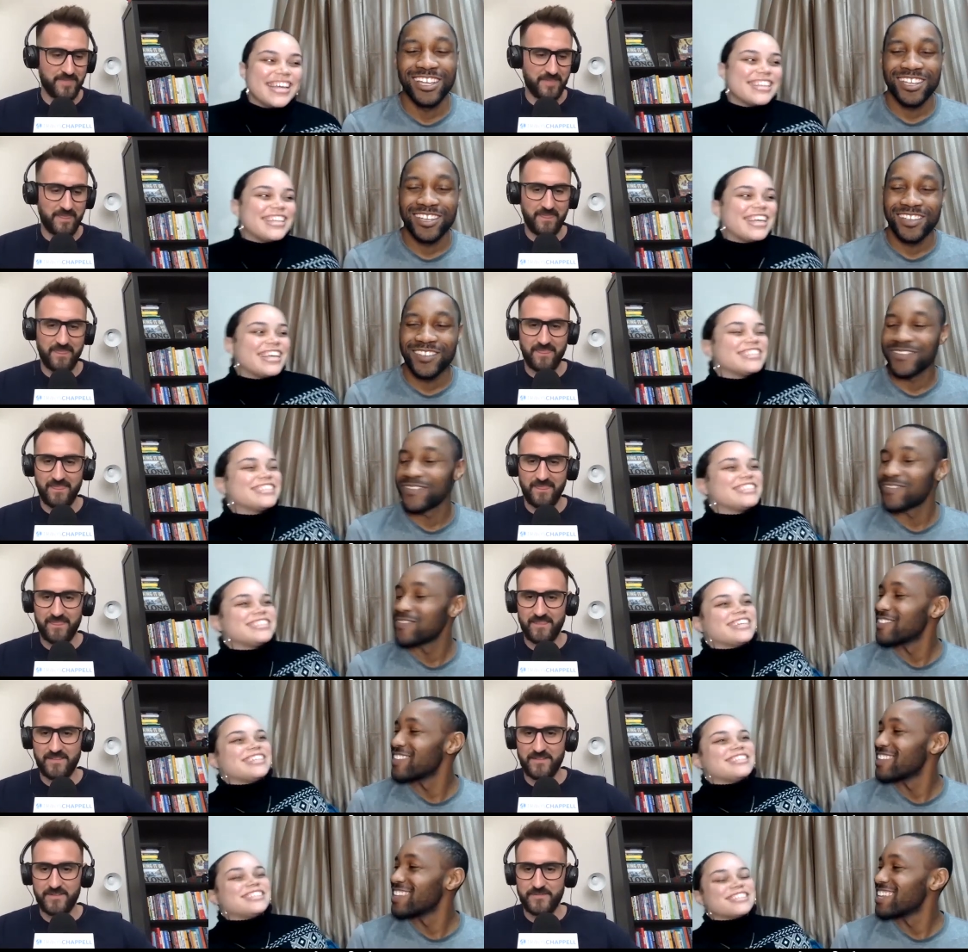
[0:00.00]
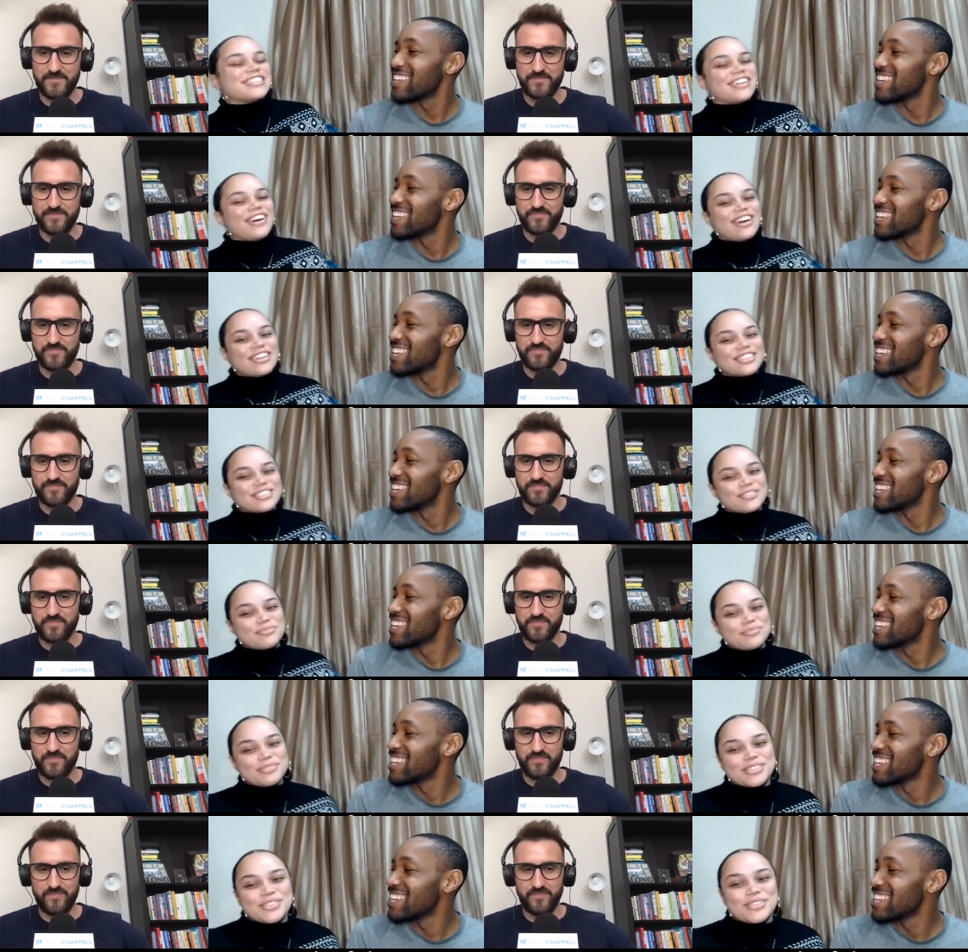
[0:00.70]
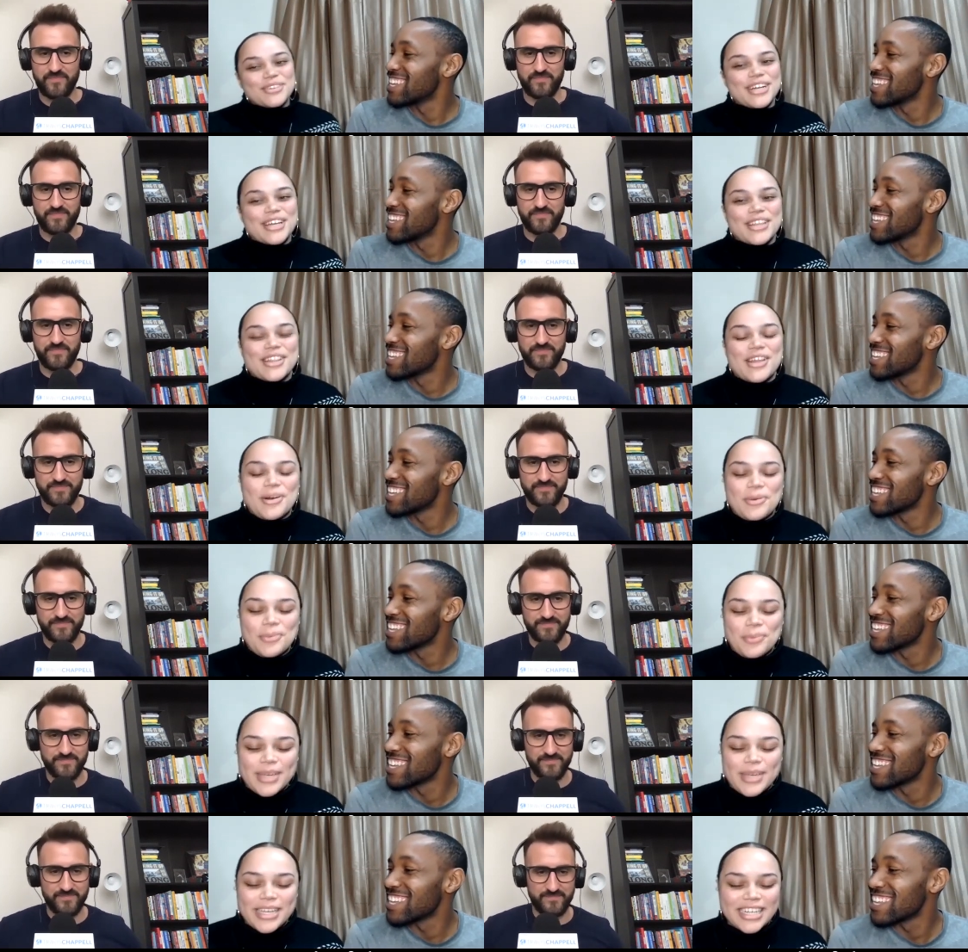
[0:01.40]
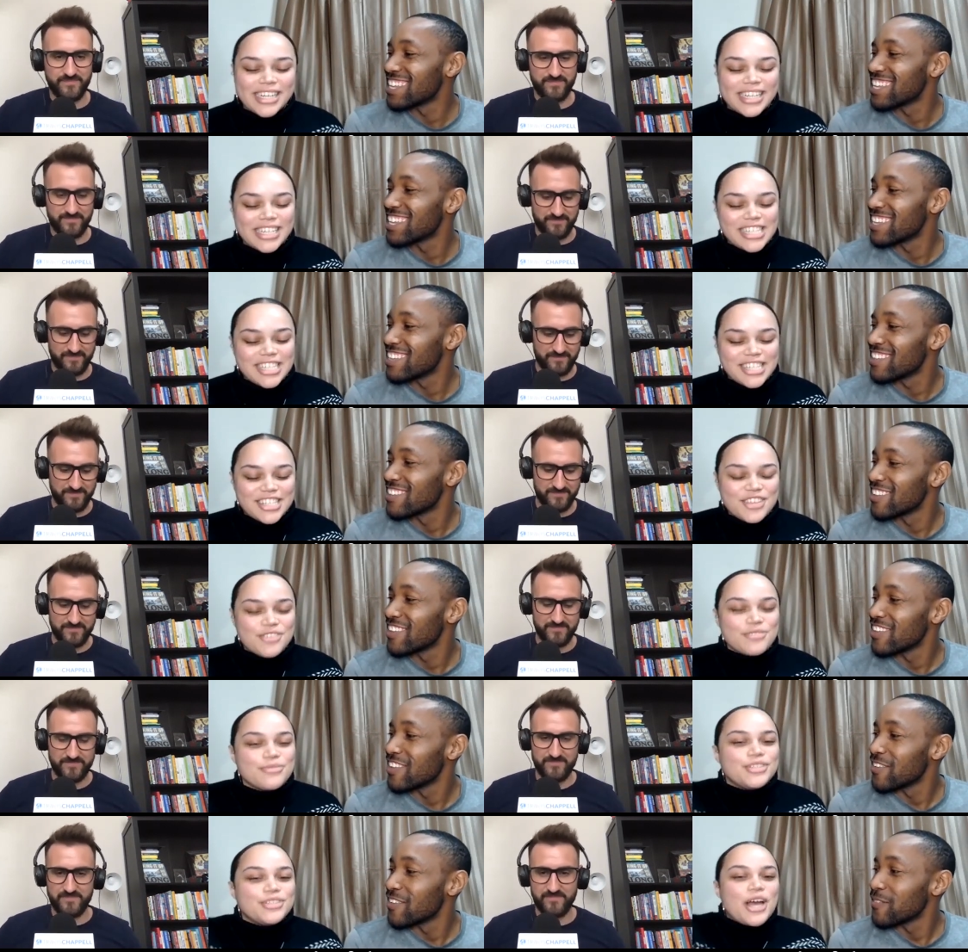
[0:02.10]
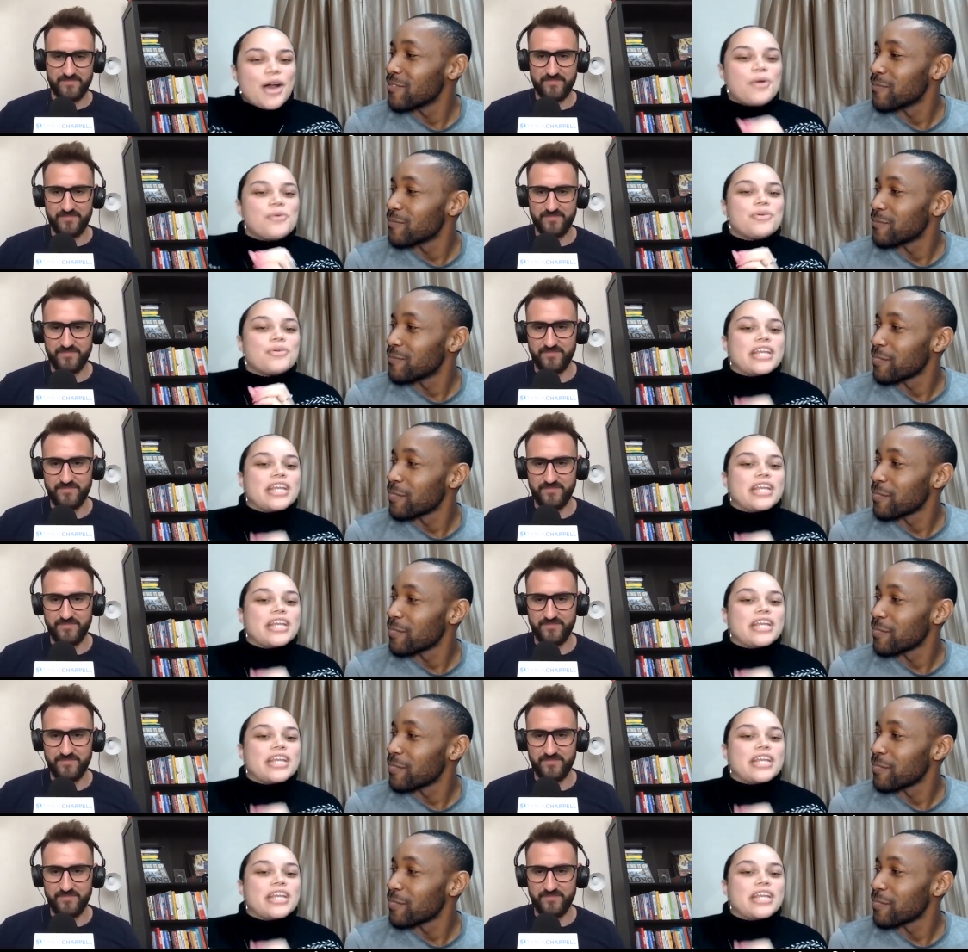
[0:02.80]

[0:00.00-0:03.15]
Speaker 1: that's such an awesome story though, because you don't